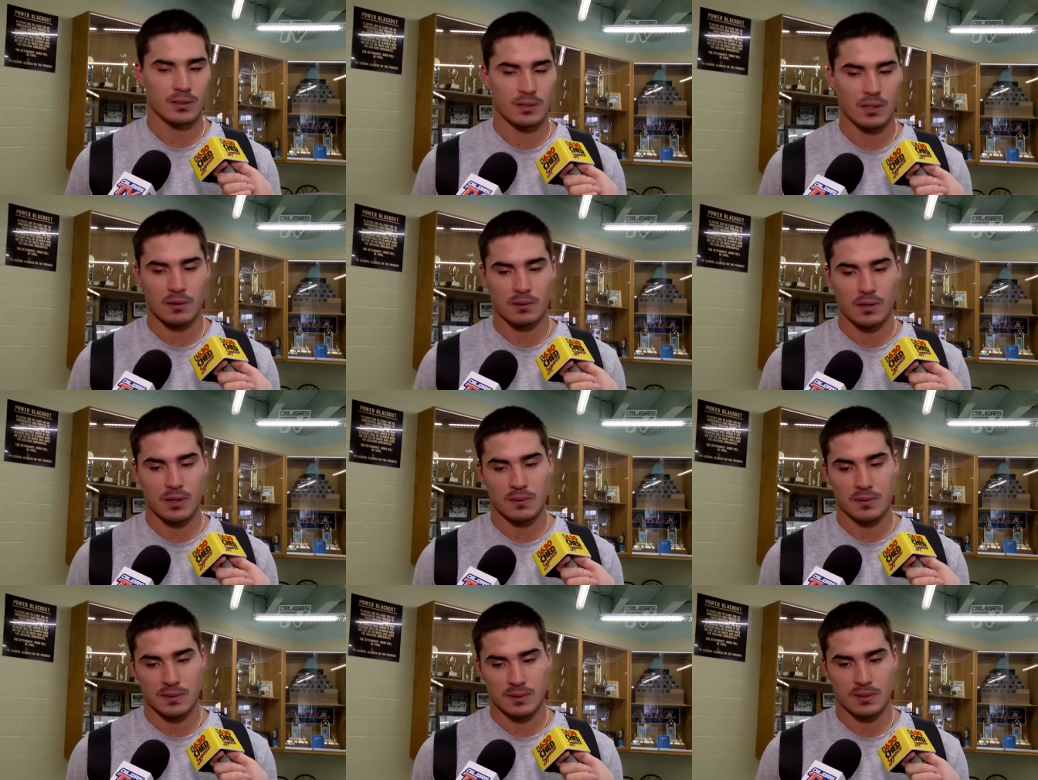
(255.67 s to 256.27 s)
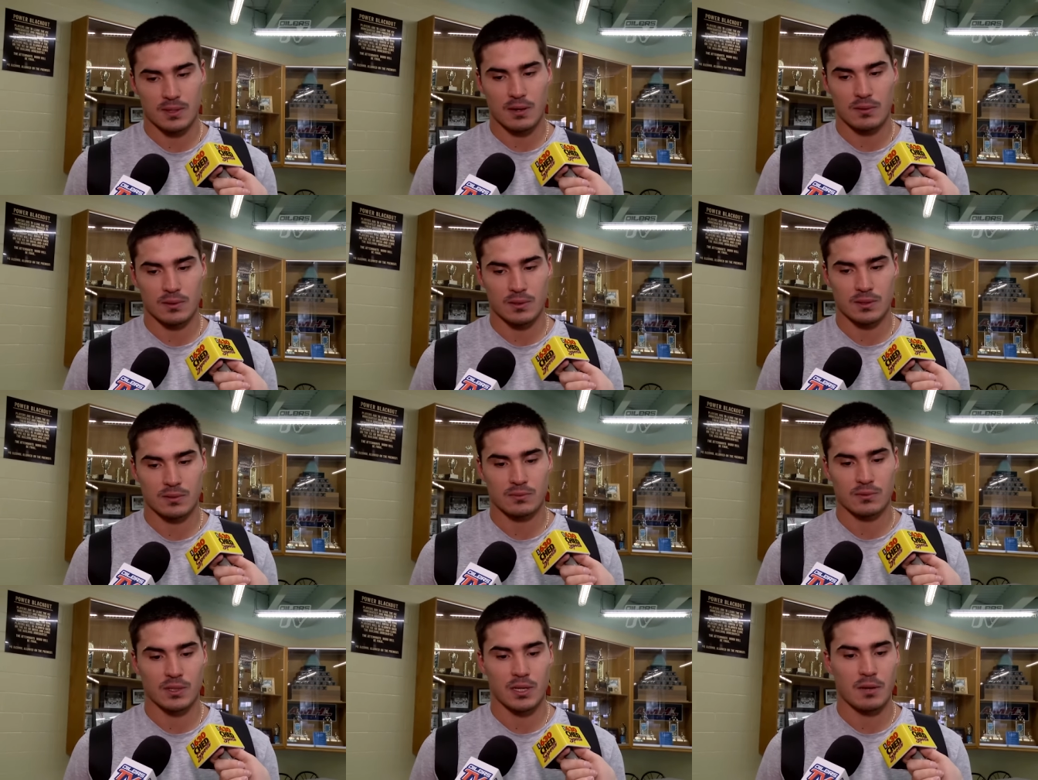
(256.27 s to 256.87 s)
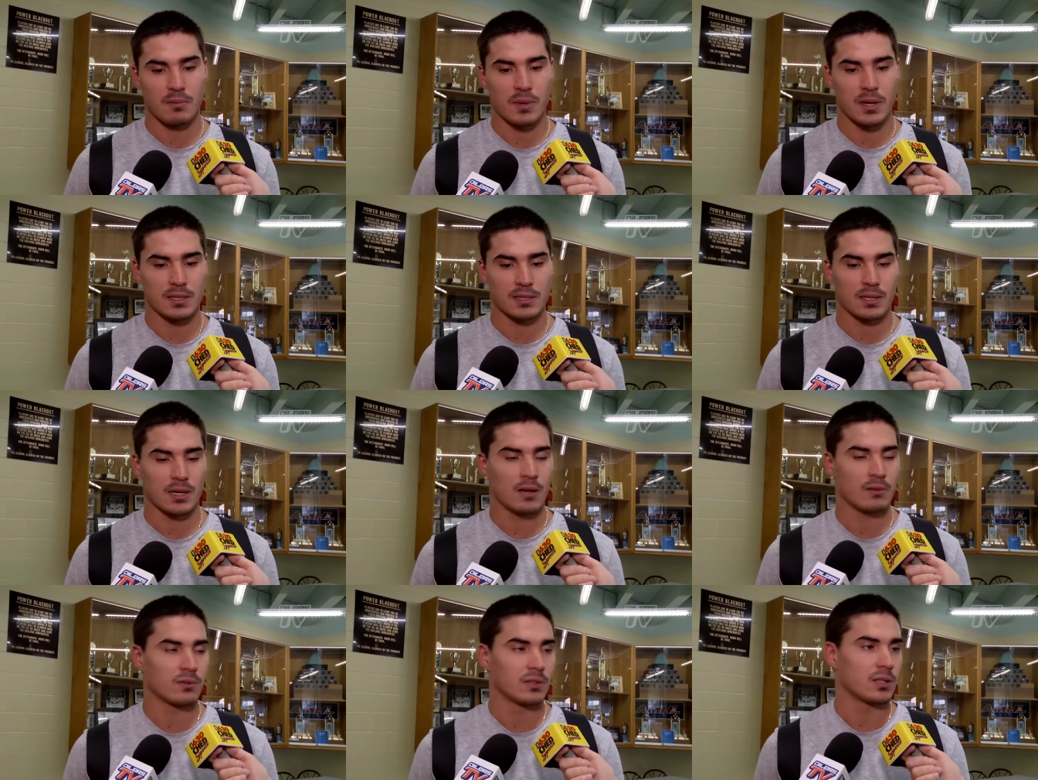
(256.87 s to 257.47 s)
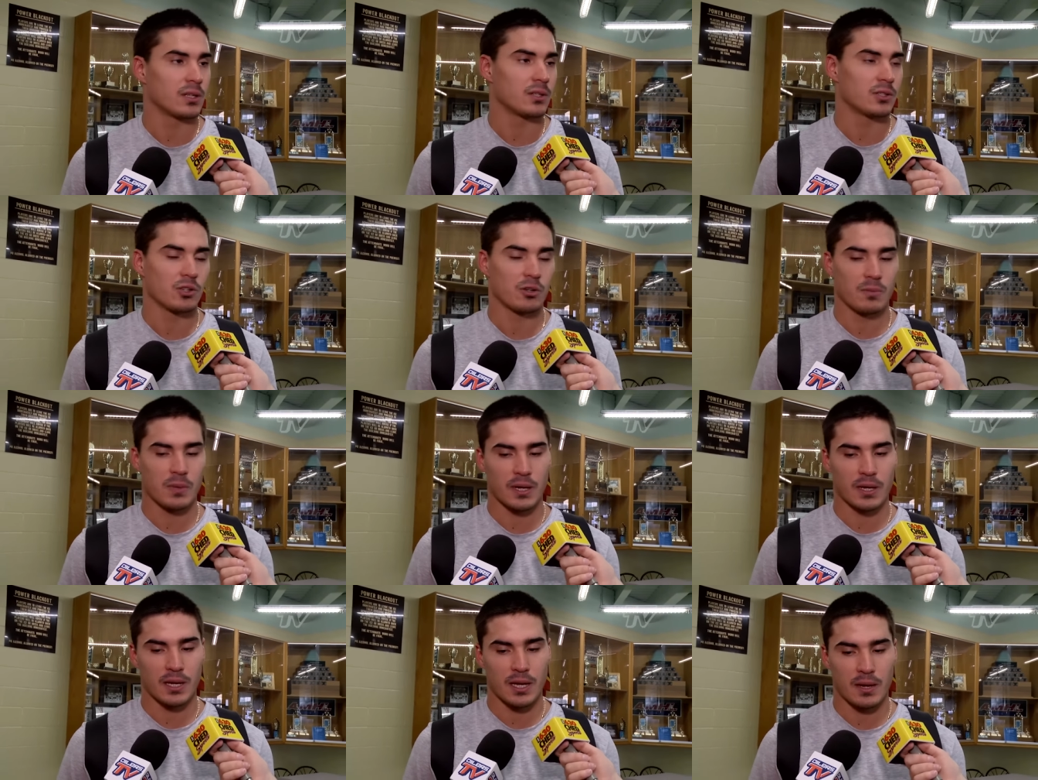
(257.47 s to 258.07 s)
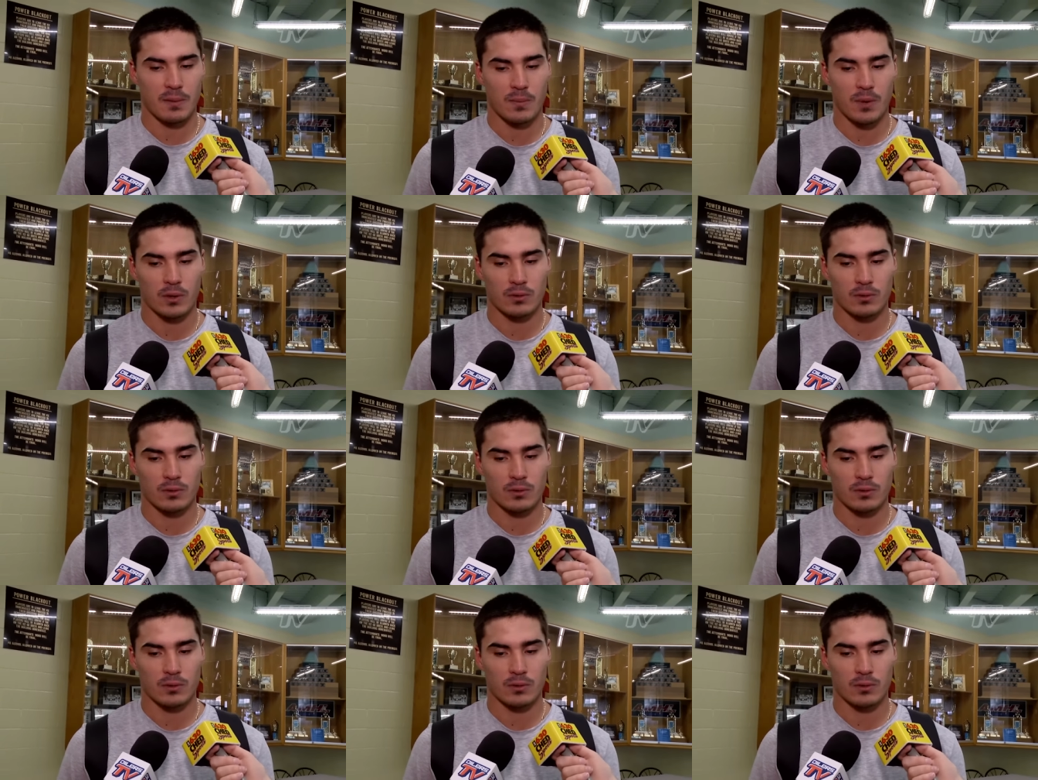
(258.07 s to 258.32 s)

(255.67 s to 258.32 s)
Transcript: So that was that was really amazing. I really enjoyed my game.